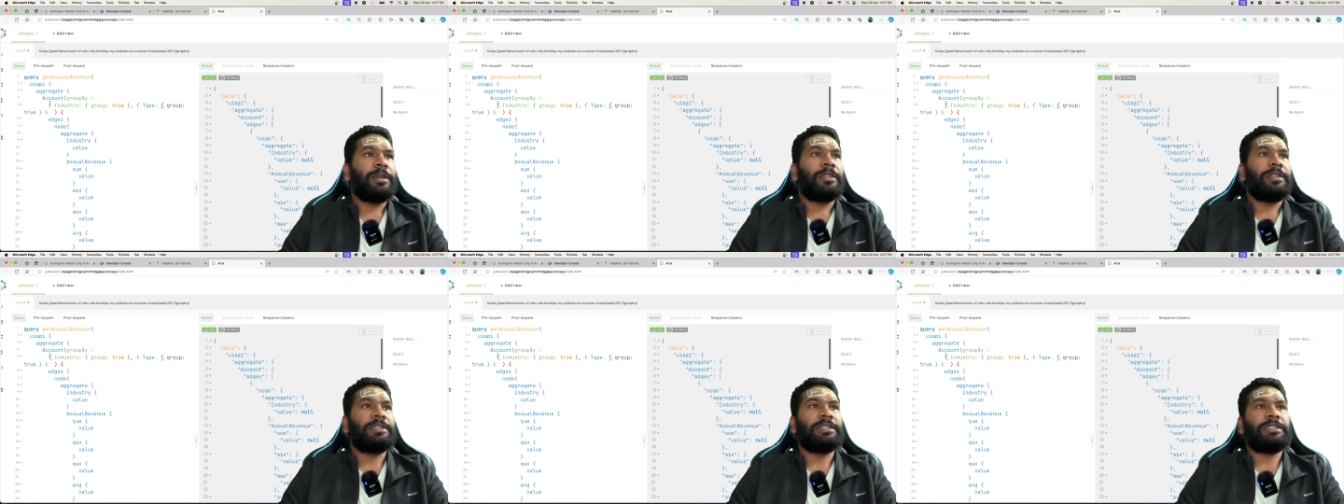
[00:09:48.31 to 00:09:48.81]

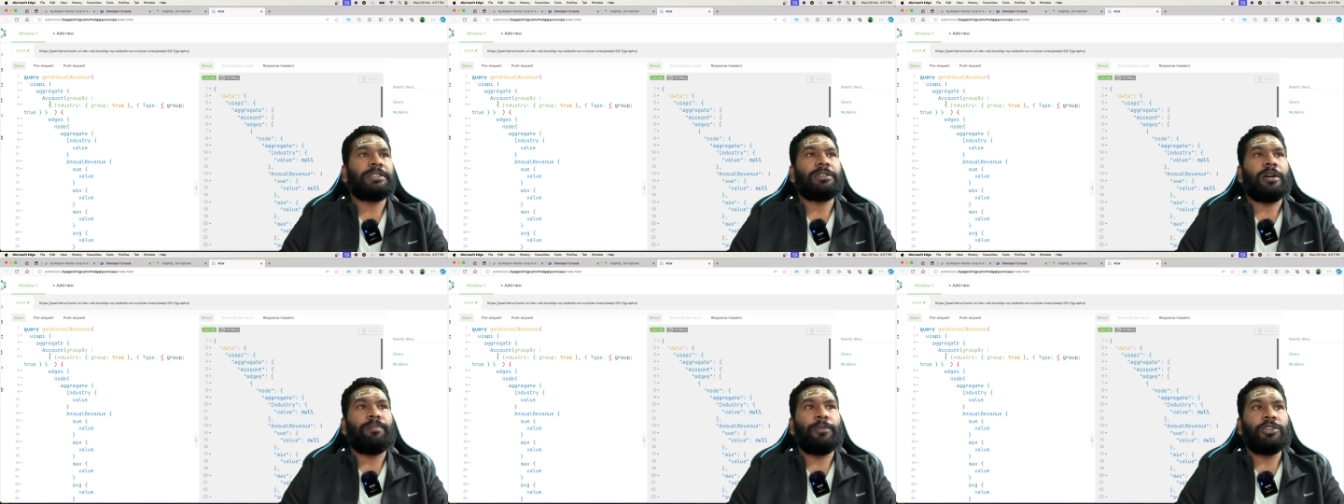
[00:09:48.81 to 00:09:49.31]
this is the
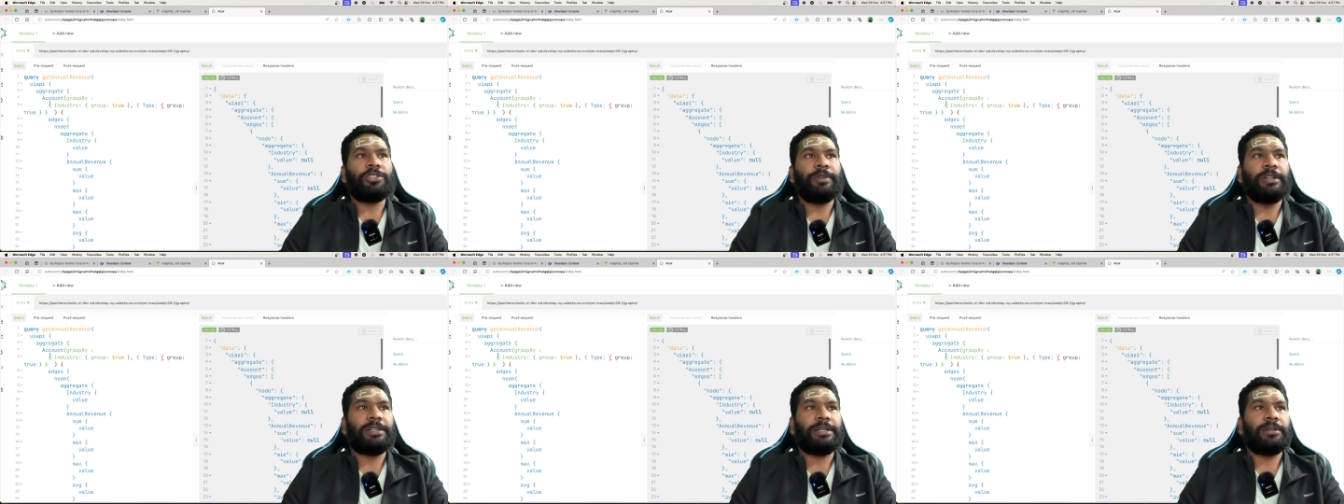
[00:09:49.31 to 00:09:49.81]
topmost
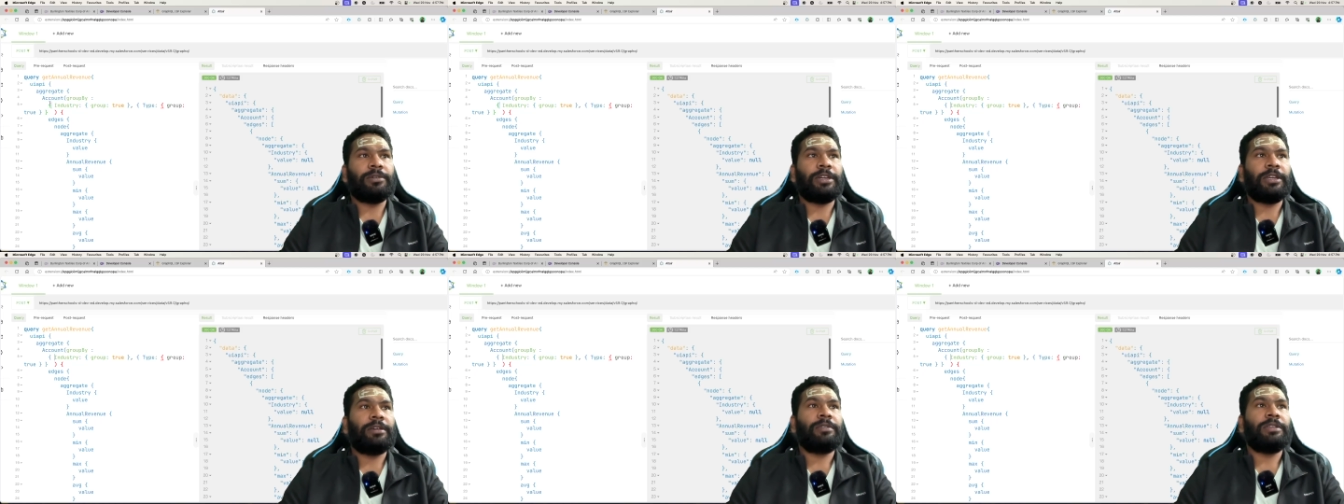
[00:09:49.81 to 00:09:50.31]
filter okay
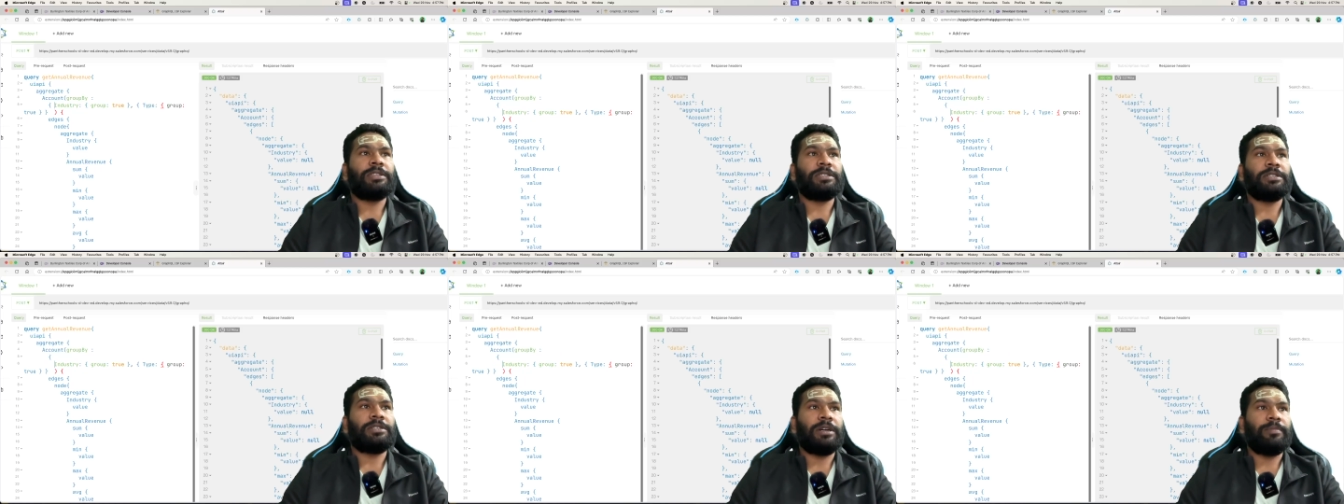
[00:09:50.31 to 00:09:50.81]
this is
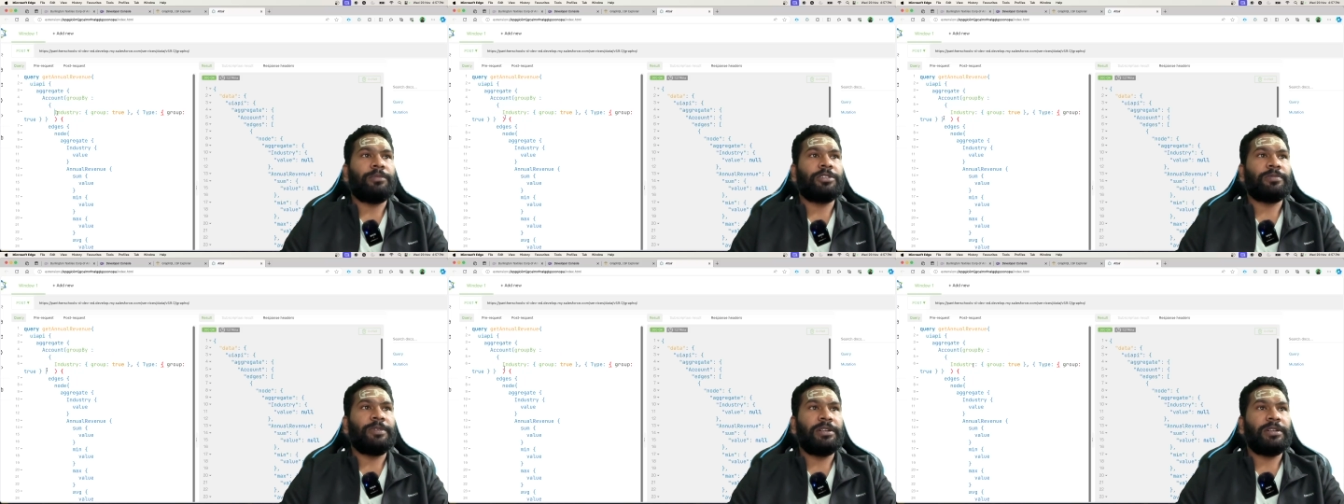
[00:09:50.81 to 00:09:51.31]
the
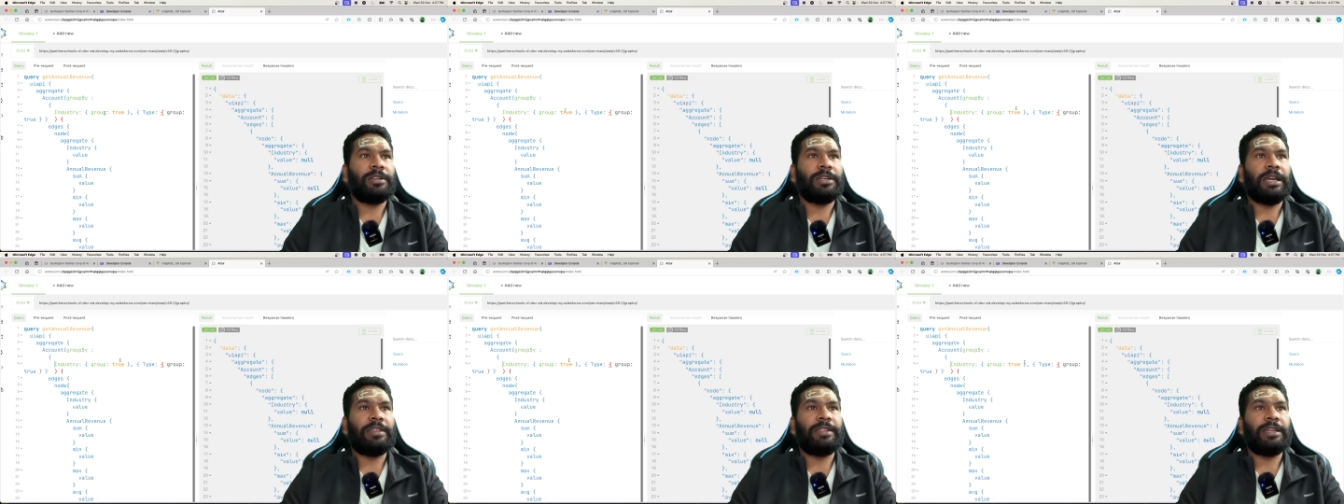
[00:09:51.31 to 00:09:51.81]
topmost filter
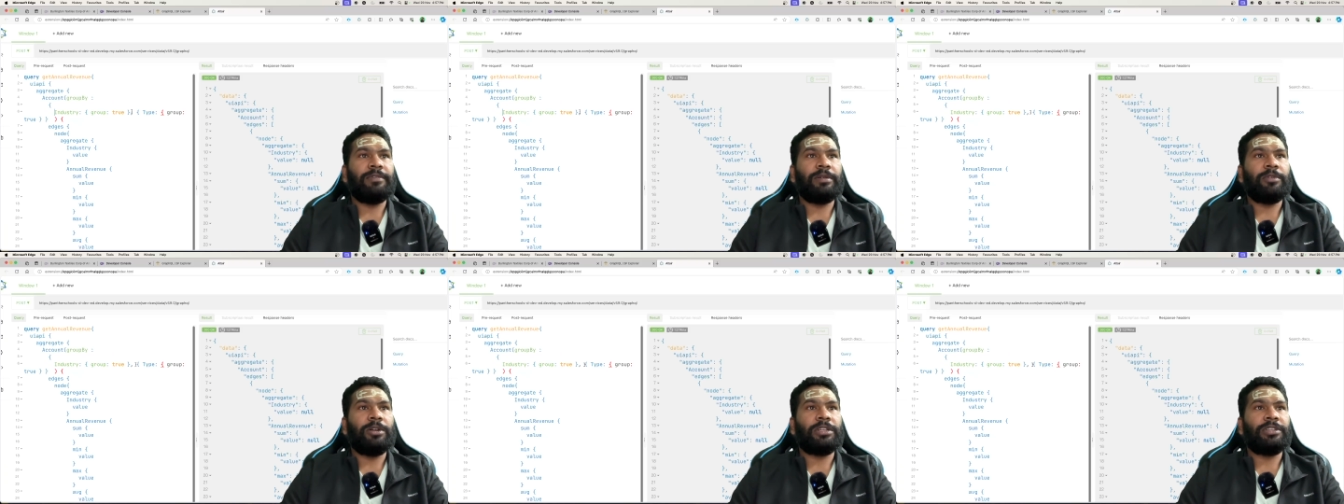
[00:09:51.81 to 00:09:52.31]
and then we've
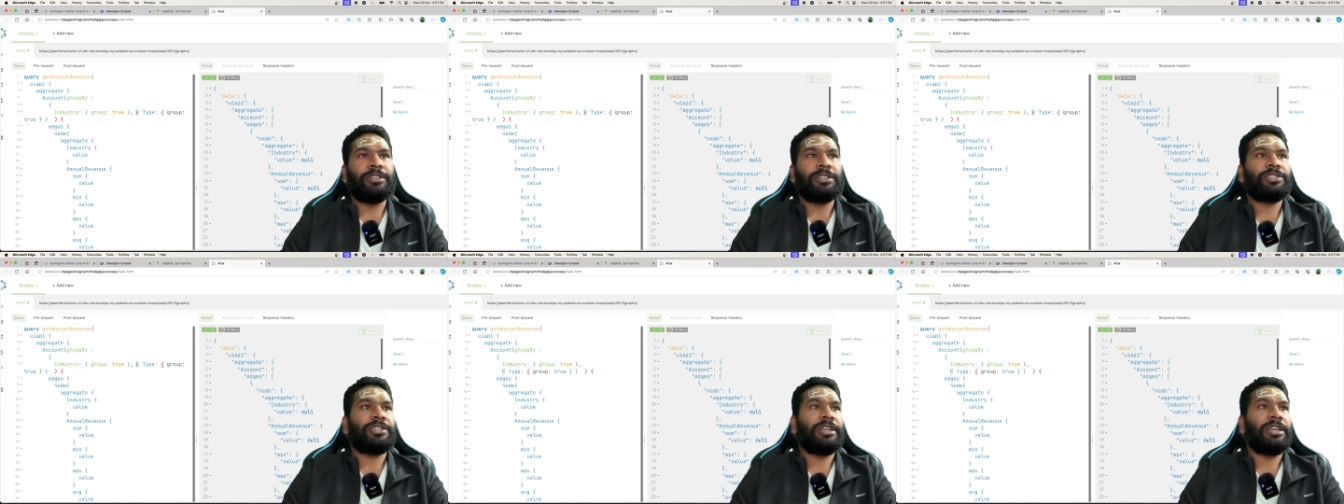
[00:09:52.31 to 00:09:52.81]
got
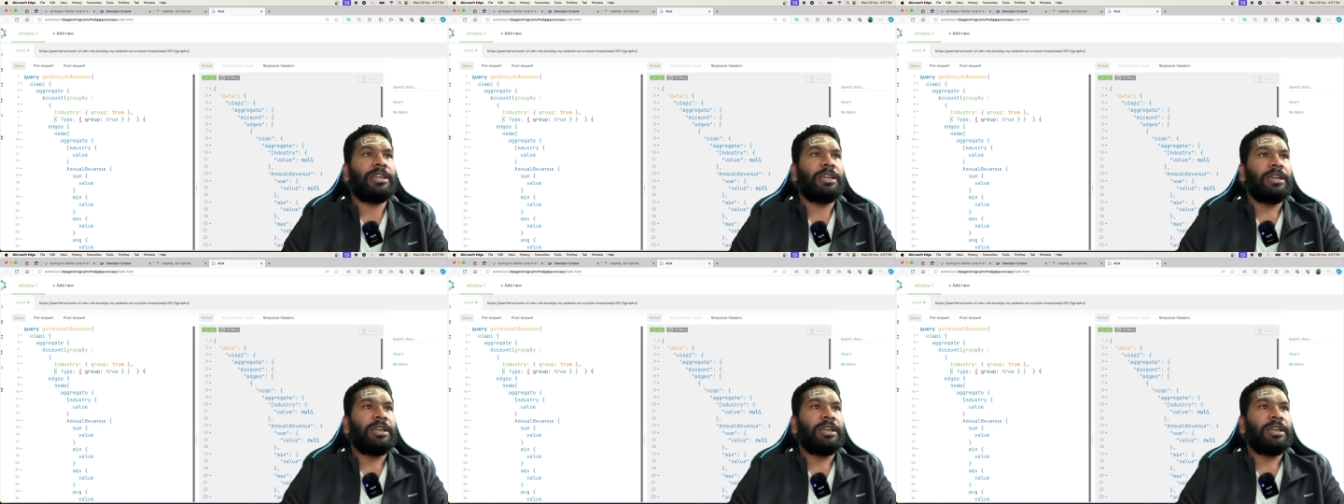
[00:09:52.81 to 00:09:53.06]
industry